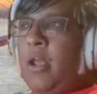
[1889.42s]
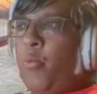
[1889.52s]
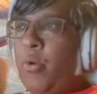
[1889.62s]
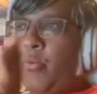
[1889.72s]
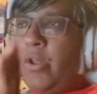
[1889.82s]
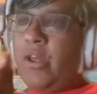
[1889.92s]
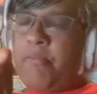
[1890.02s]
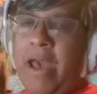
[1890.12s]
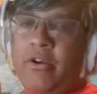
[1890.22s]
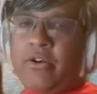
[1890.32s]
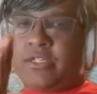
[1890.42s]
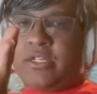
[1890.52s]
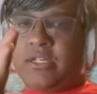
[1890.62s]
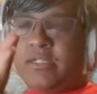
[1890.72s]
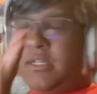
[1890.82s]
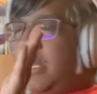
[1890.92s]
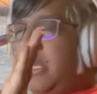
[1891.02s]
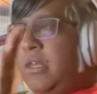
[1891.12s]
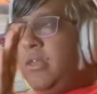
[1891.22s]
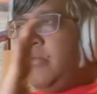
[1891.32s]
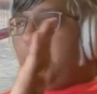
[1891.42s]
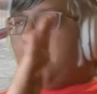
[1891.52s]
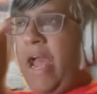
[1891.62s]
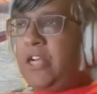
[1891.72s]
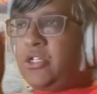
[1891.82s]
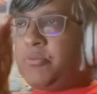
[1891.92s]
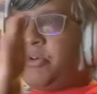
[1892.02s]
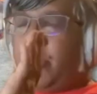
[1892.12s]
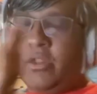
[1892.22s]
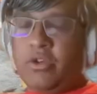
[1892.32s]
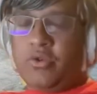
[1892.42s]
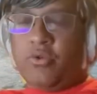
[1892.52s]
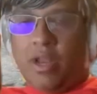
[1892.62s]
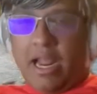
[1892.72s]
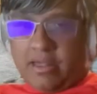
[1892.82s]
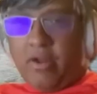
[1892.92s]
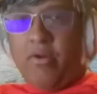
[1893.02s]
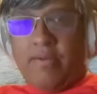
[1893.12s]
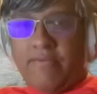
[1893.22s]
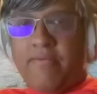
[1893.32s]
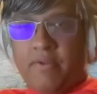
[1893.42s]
what really matters is the match between the two or lack thereof.